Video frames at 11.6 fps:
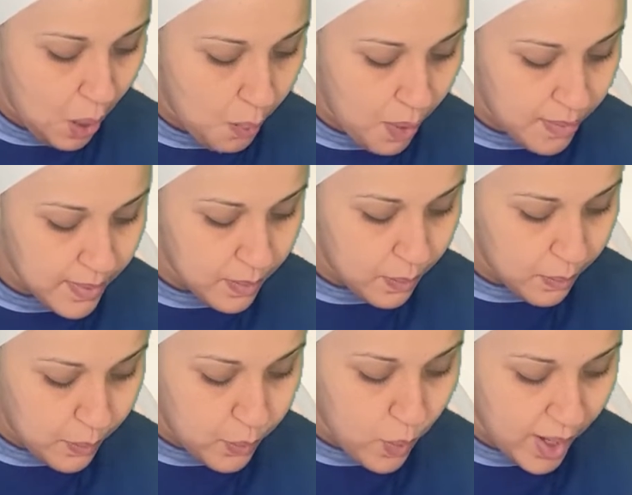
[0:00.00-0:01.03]

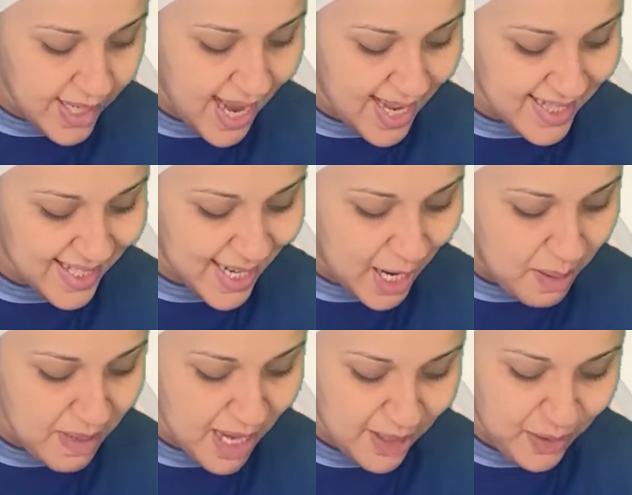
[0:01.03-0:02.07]
What has come
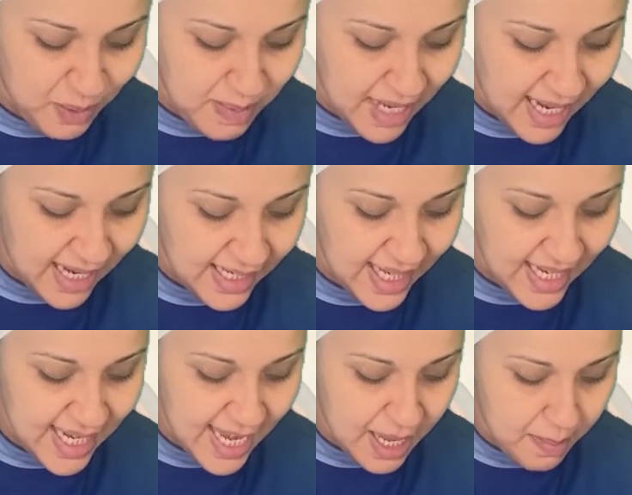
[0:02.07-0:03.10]
into being
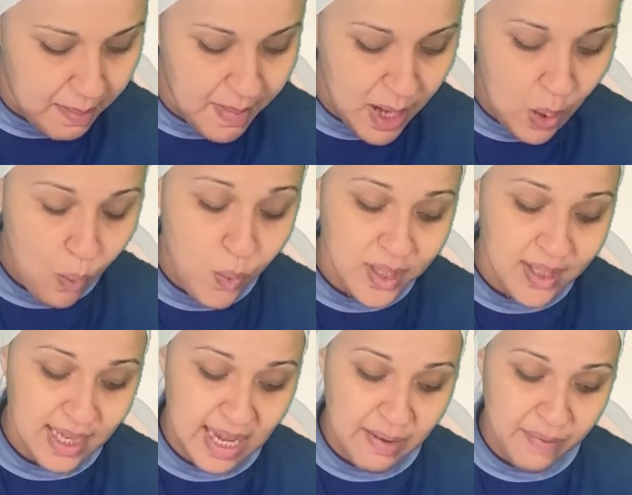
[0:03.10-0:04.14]
in Him was
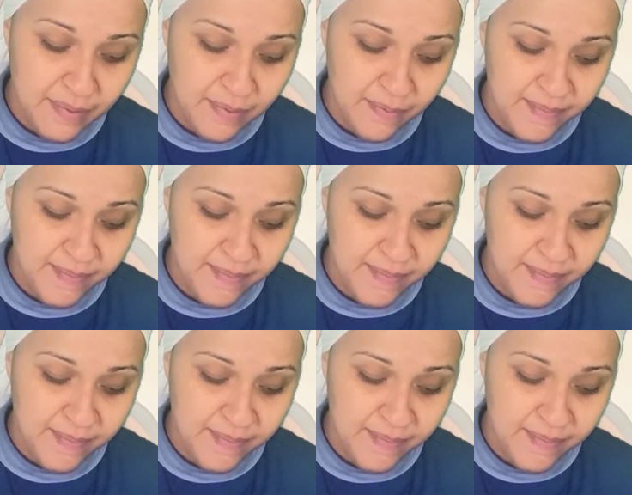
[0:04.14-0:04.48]
life,